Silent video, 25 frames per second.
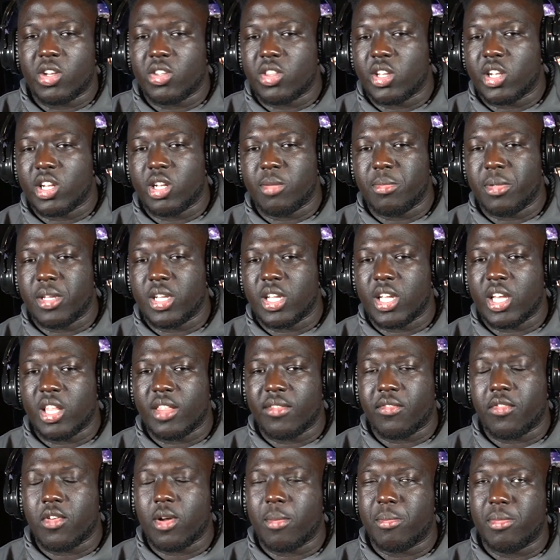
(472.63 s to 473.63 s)
They're going to be together
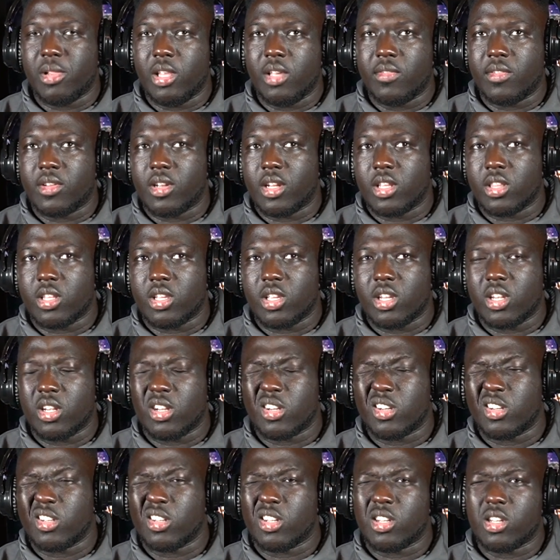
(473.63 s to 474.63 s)
for, I believe, another year.